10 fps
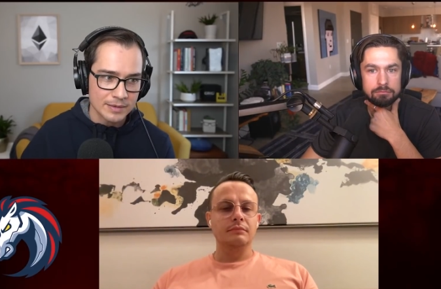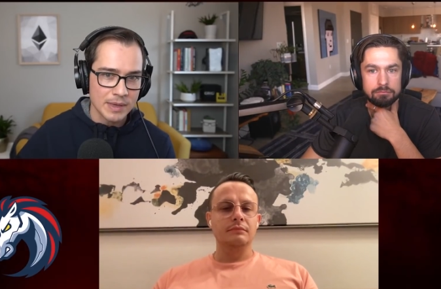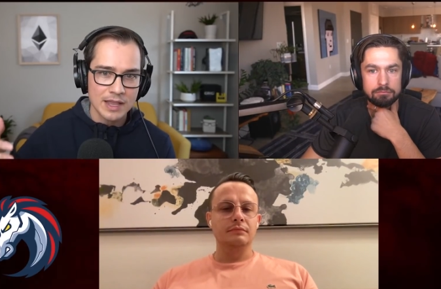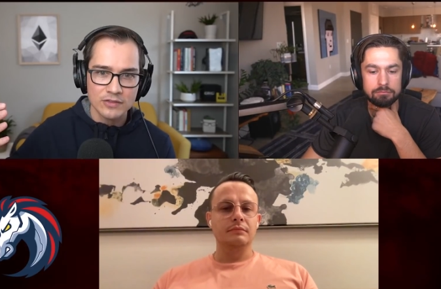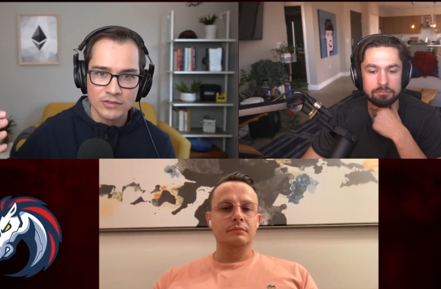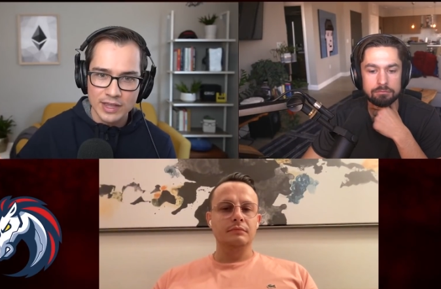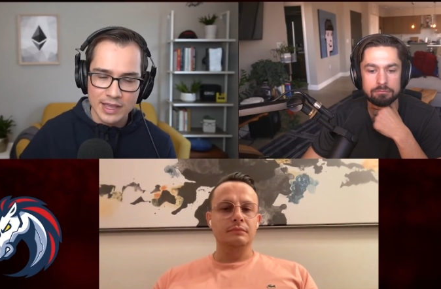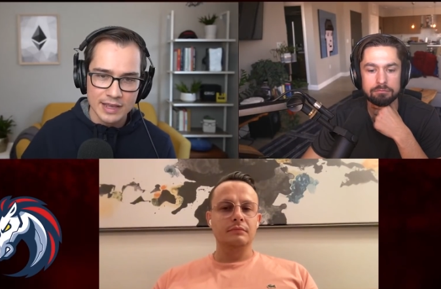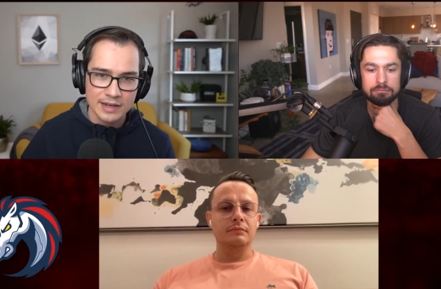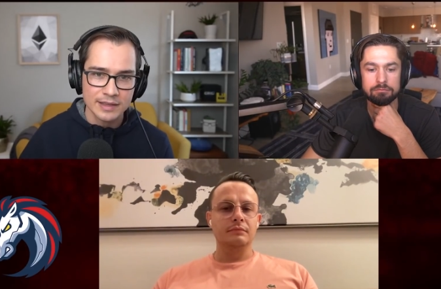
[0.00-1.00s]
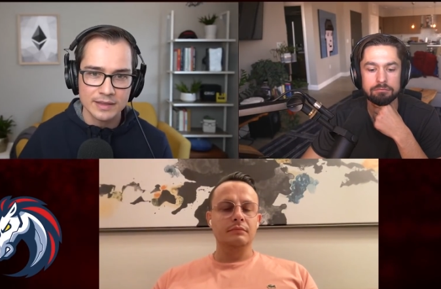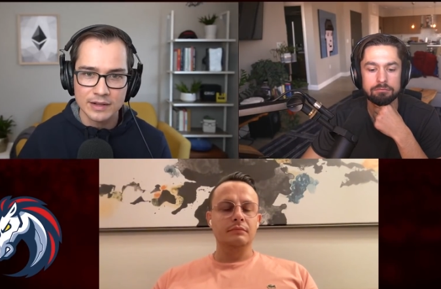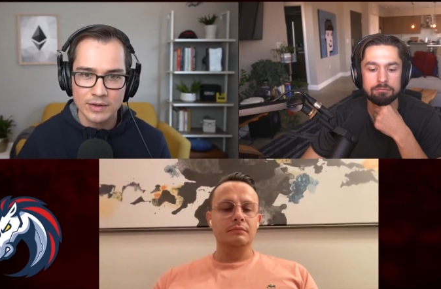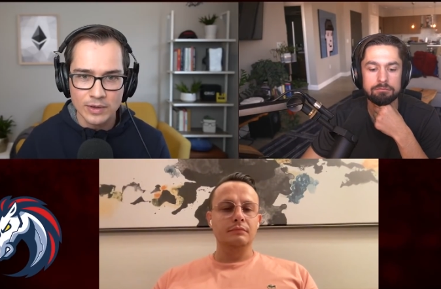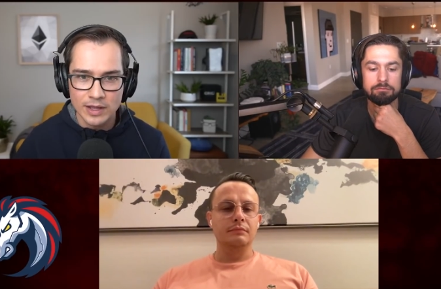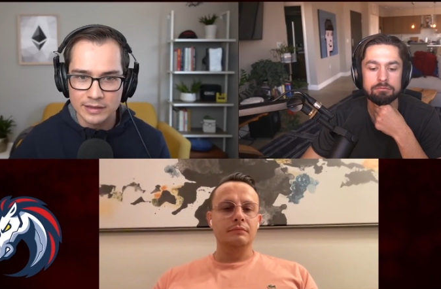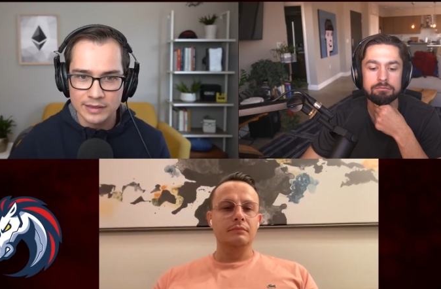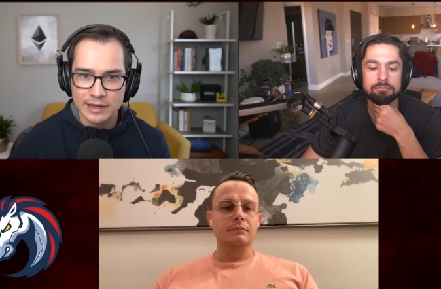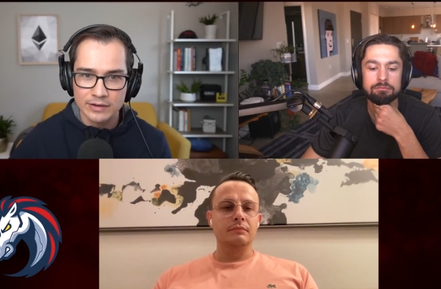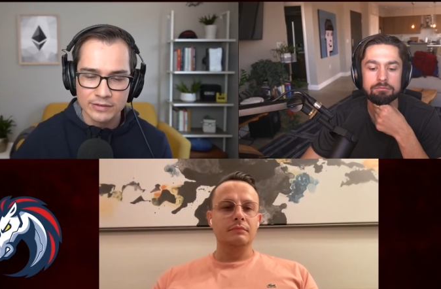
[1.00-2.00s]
Speaker 1: a main chain, a, you know, a layer